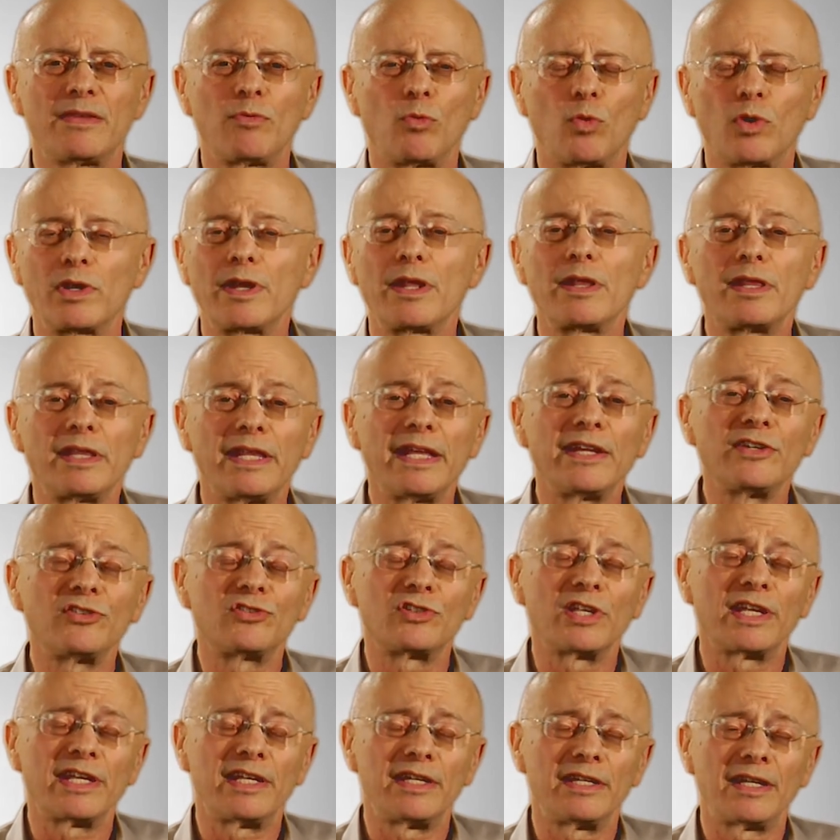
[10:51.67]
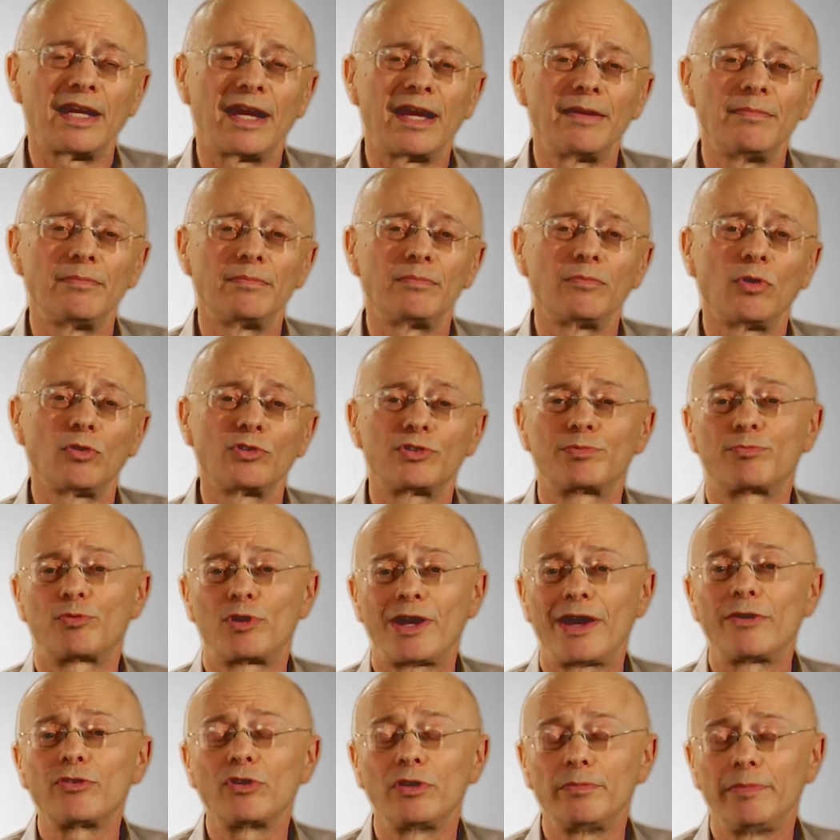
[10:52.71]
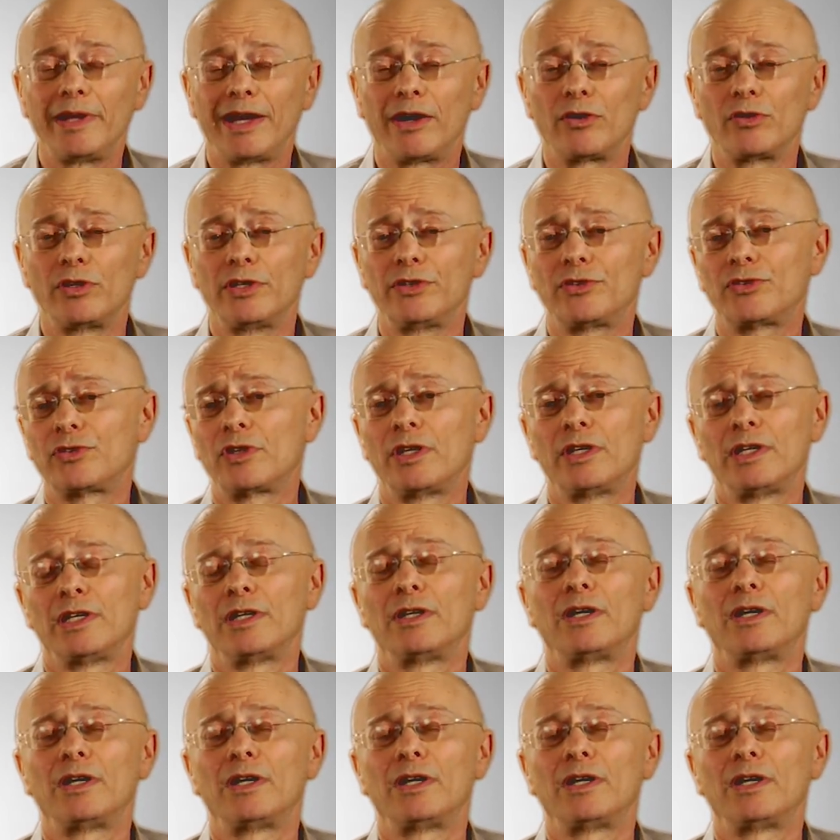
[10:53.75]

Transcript: One of the things that I'm most proud about is